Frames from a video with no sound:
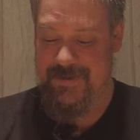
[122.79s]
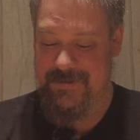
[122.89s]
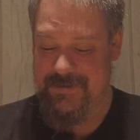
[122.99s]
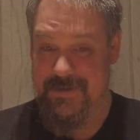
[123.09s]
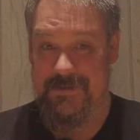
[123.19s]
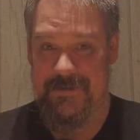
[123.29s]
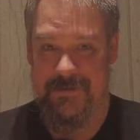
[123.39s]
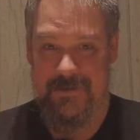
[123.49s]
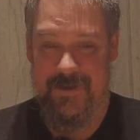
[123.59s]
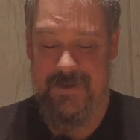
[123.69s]
So as
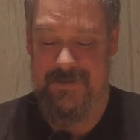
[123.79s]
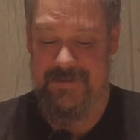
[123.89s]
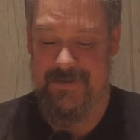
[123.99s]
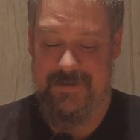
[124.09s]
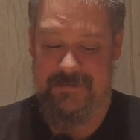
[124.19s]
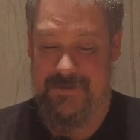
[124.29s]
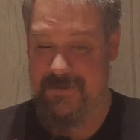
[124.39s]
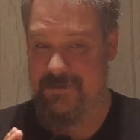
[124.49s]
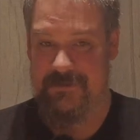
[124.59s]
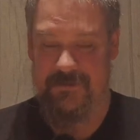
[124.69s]
usual guys, just
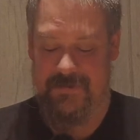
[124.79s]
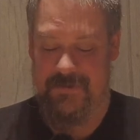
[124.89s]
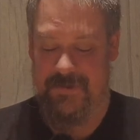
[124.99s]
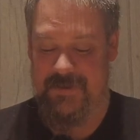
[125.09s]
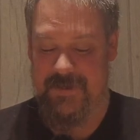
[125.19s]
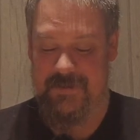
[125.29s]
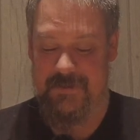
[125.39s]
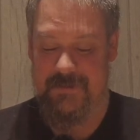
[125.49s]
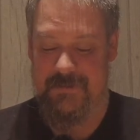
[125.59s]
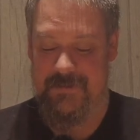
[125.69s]
go straight onto the
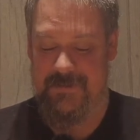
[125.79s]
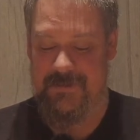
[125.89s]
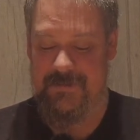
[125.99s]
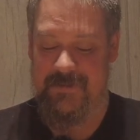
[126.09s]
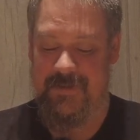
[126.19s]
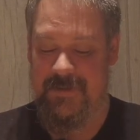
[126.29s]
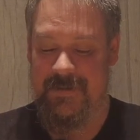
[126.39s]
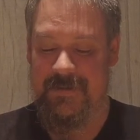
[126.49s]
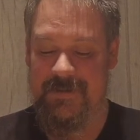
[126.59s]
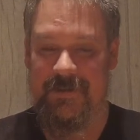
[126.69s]
tasting notes
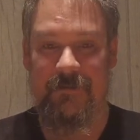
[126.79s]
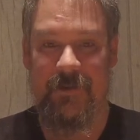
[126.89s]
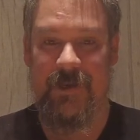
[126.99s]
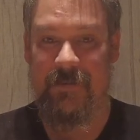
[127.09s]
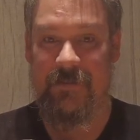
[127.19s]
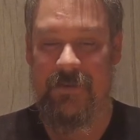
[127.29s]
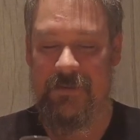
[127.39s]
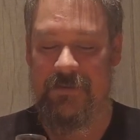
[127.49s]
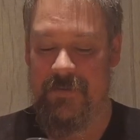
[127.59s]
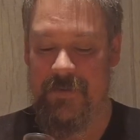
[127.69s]
and see what we get on the
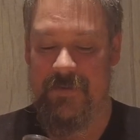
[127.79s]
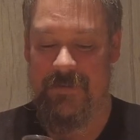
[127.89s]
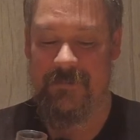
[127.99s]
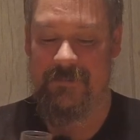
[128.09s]
nose first.